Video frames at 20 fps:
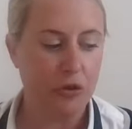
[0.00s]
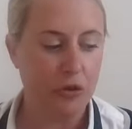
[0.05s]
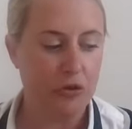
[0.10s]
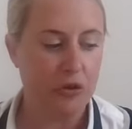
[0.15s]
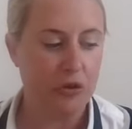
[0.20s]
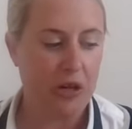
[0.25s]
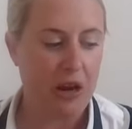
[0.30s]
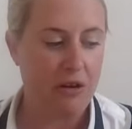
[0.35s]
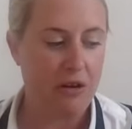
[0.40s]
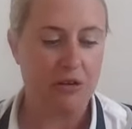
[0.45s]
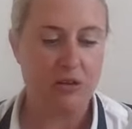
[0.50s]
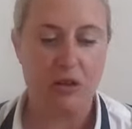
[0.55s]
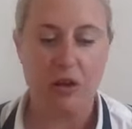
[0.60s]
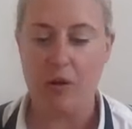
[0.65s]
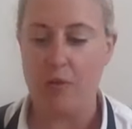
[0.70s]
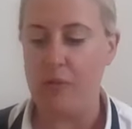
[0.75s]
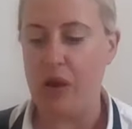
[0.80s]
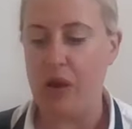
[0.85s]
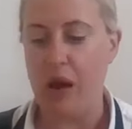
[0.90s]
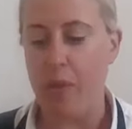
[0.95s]
True to
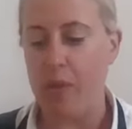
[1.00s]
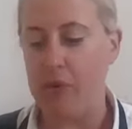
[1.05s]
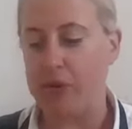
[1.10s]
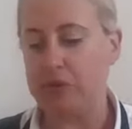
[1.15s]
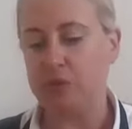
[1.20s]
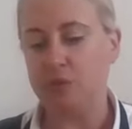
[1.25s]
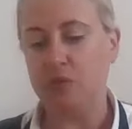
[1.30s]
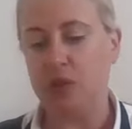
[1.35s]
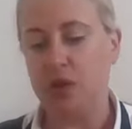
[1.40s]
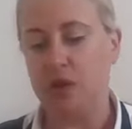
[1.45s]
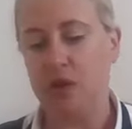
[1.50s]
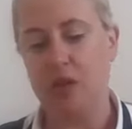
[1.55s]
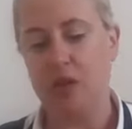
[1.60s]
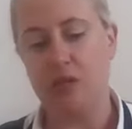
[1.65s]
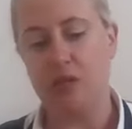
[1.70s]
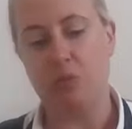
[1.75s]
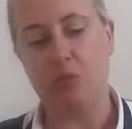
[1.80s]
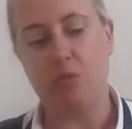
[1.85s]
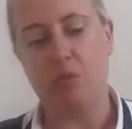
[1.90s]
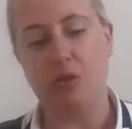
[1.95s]
character. Yeah, I think
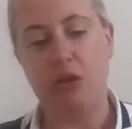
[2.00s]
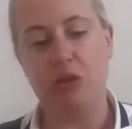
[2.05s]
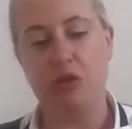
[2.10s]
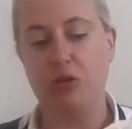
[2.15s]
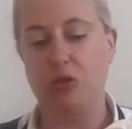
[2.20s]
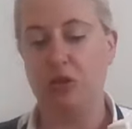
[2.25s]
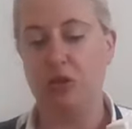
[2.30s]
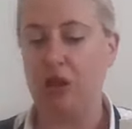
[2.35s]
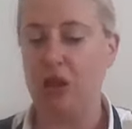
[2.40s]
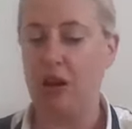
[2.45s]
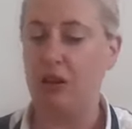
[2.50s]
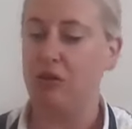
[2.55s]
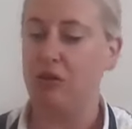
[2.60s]
it's really true to